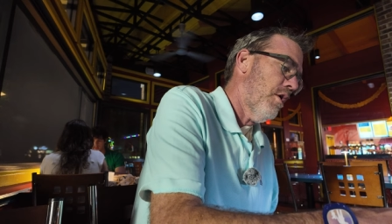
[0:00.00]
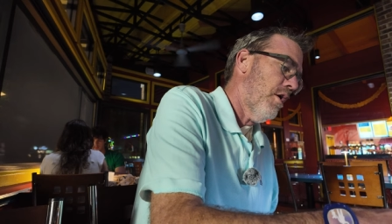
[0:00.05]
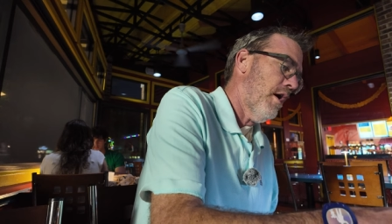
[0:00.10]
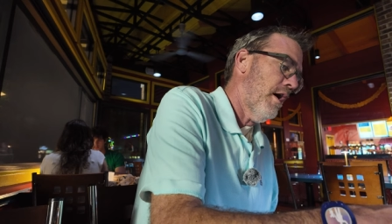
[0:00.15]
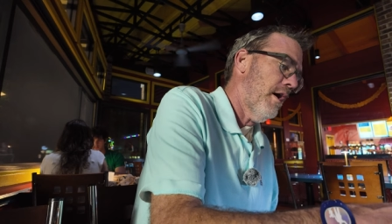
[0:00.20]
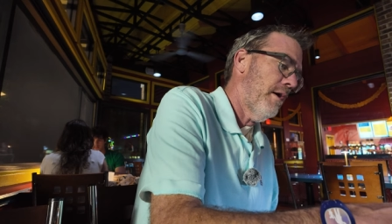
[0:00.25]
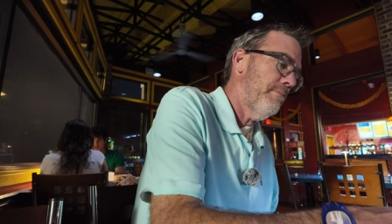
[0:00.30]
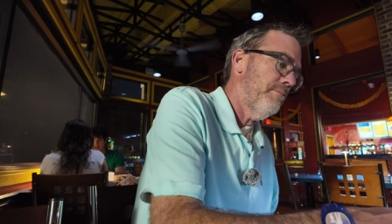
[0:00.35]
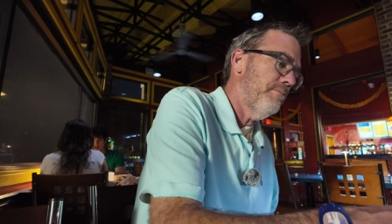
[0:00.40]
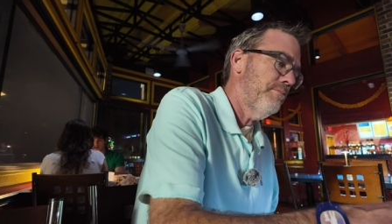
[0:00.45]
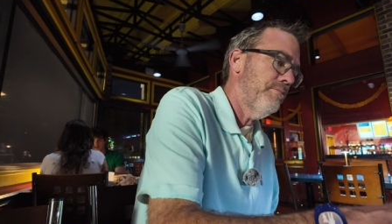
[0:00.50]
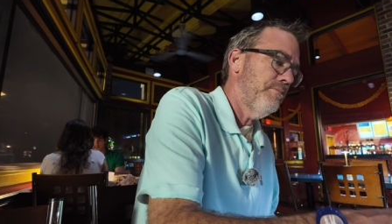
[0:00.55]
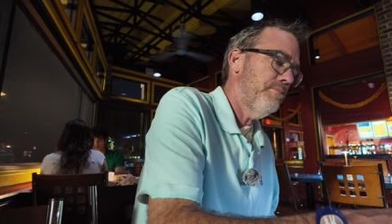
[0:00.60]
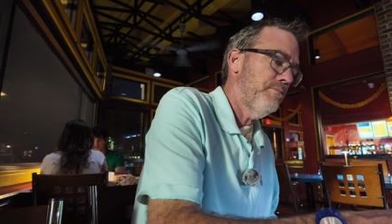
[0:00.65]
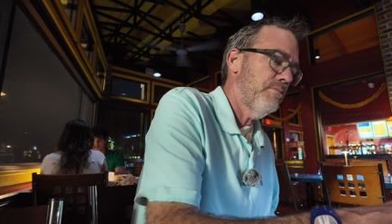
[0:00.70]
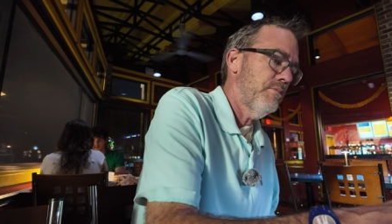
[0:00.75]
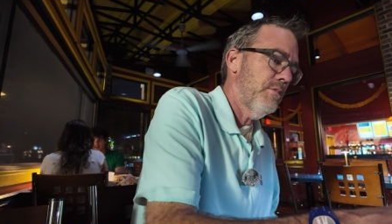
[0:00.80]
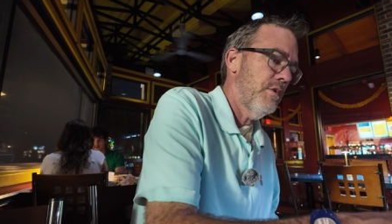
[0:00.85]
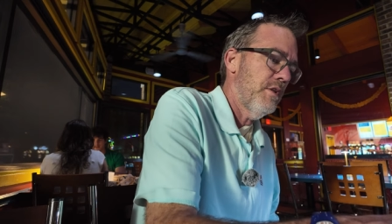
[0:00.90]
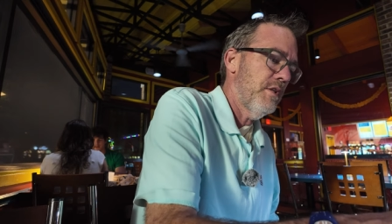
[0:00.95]
All right,
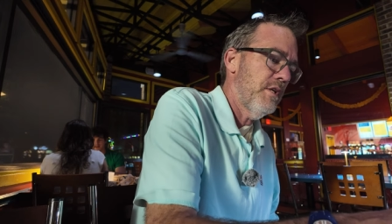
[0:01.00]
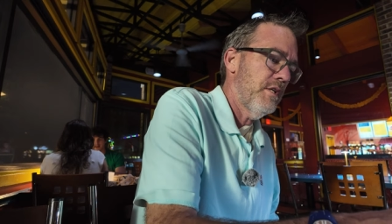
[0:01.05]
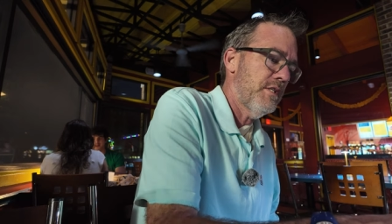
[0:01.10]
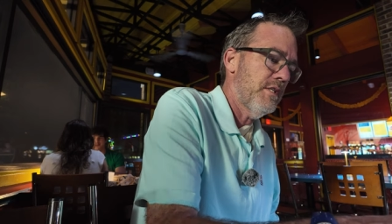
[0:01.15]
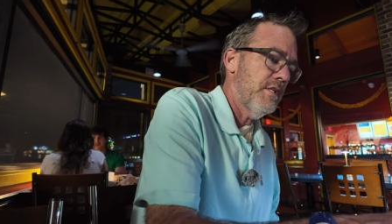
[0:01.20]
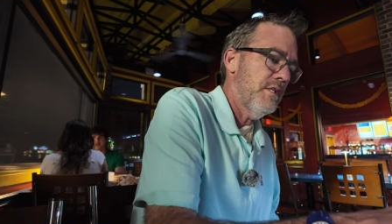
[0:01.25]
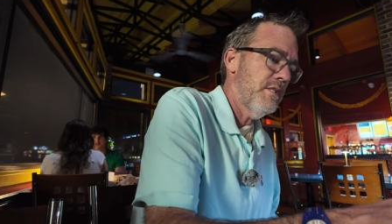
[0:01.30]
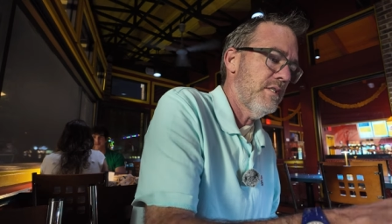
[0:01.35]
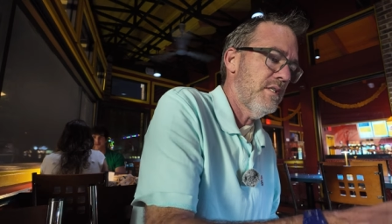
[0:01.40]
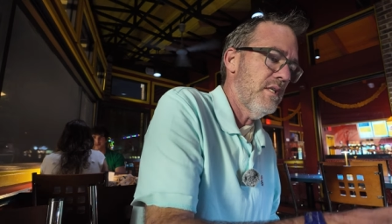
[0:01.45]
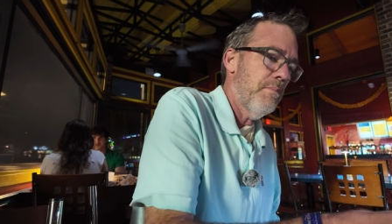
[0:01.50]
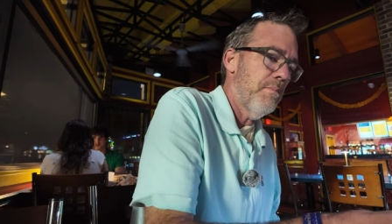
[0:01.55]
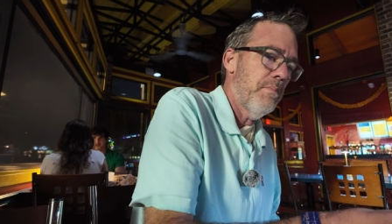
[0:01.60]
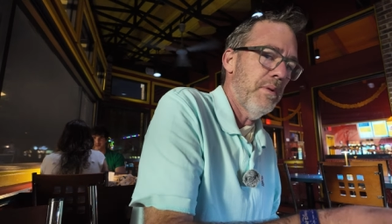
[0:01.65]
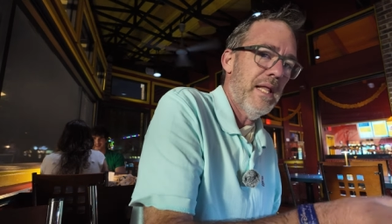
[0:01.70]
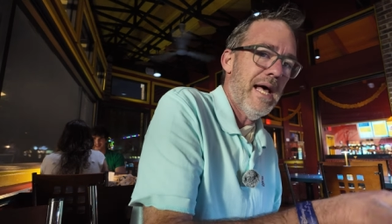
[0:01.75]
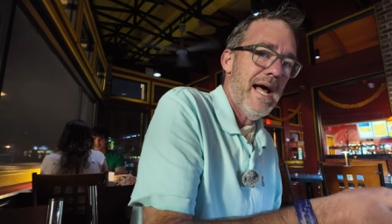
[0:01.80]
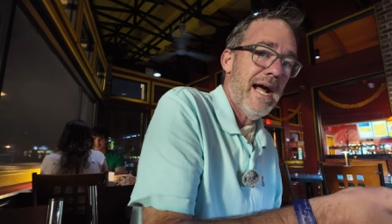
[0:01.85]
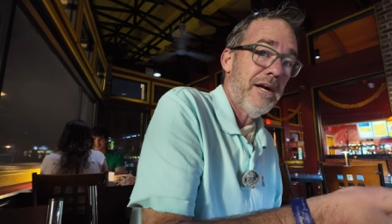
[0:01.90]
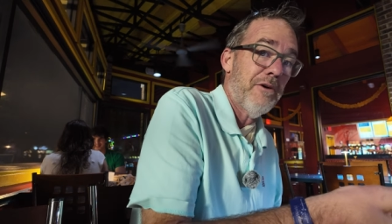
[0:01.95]
this is the
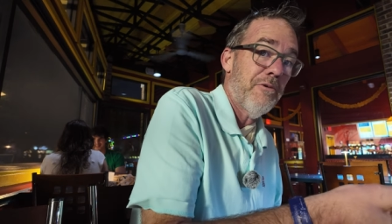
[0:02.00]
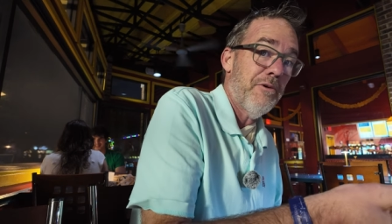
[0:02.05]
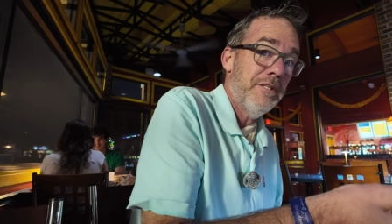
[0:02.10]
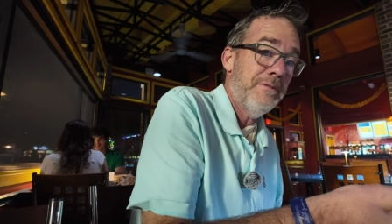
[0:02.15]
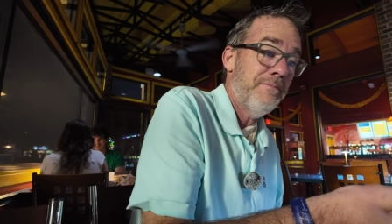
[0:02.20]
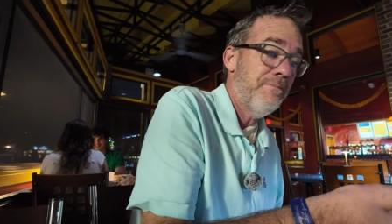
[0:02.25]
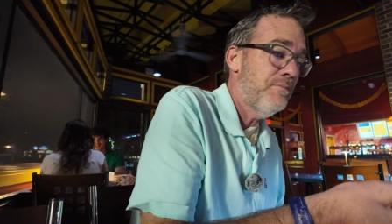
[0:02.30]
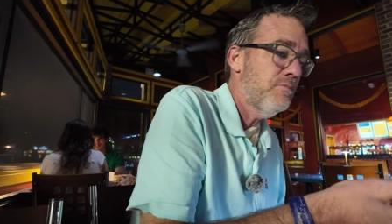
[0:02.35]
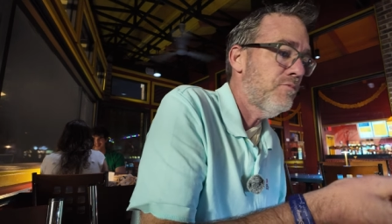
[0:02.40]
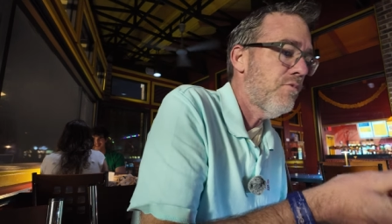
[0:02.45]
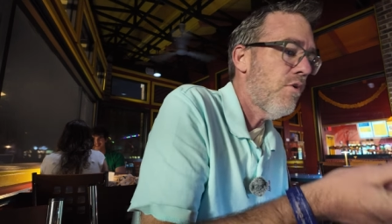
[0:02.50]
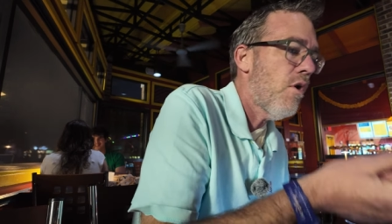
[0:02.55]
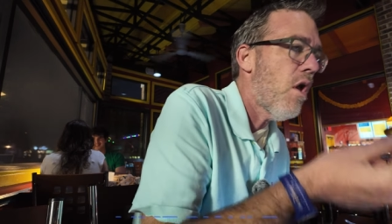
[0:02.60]
black one.